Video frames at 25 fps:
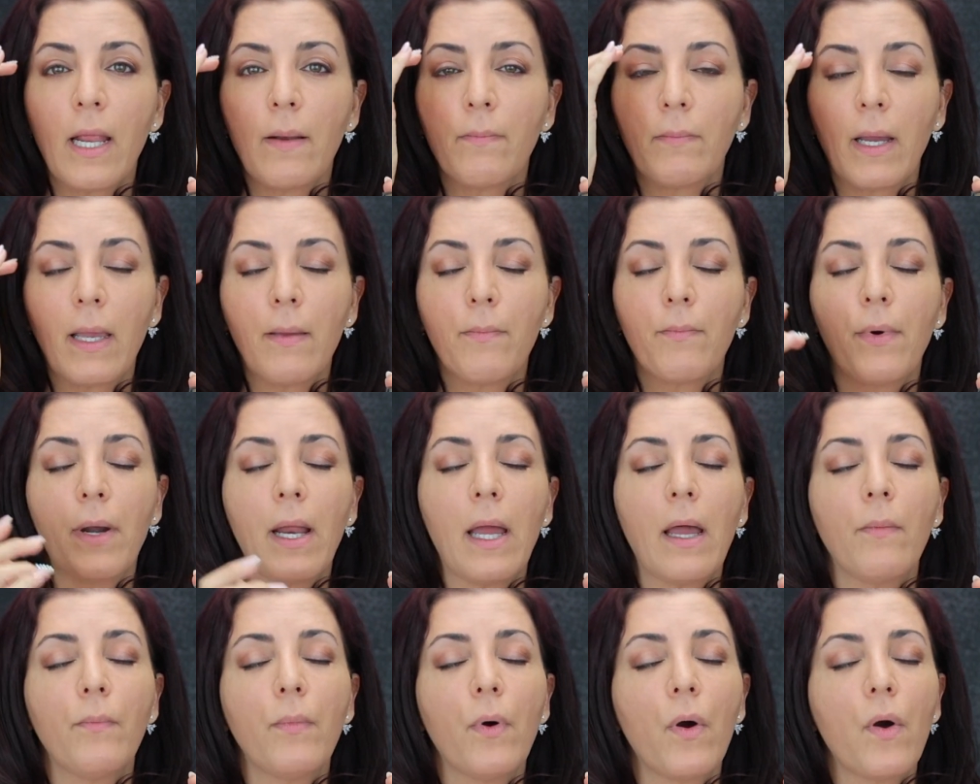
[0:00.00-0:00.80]
and my
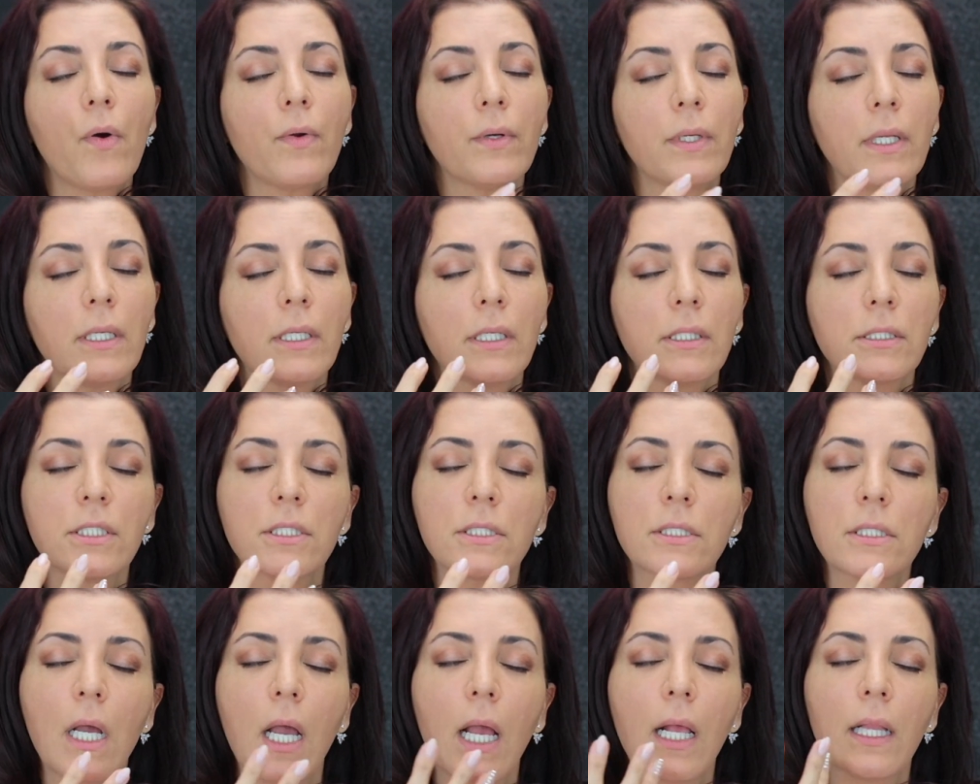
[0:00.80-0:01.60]
brow bone, and it
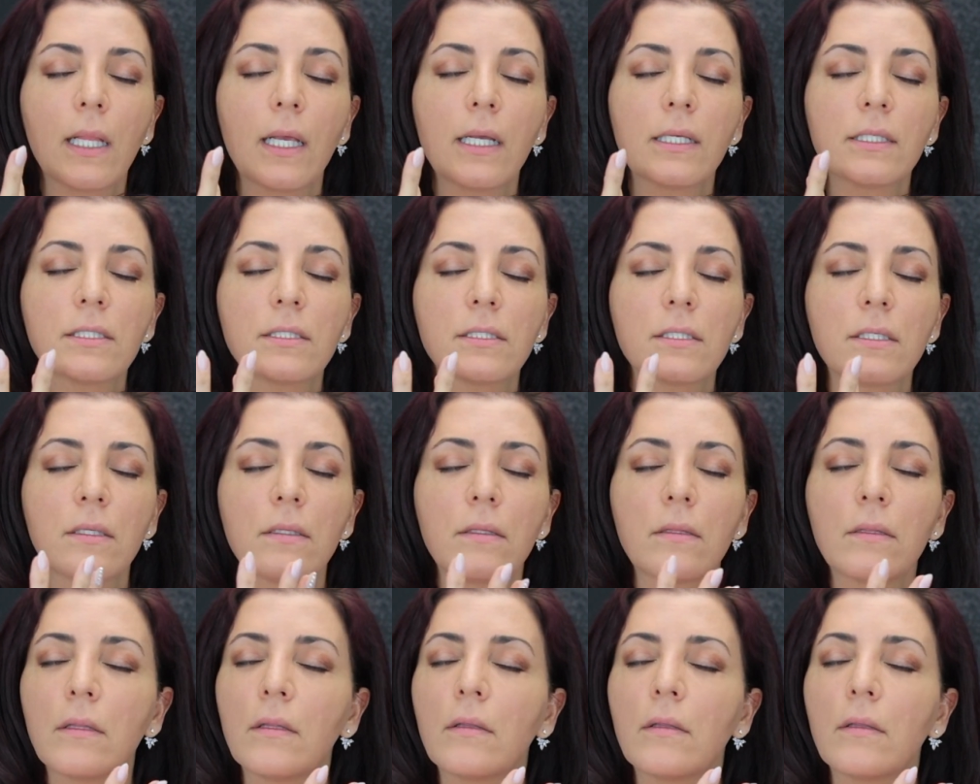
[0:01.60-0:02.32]
just highlights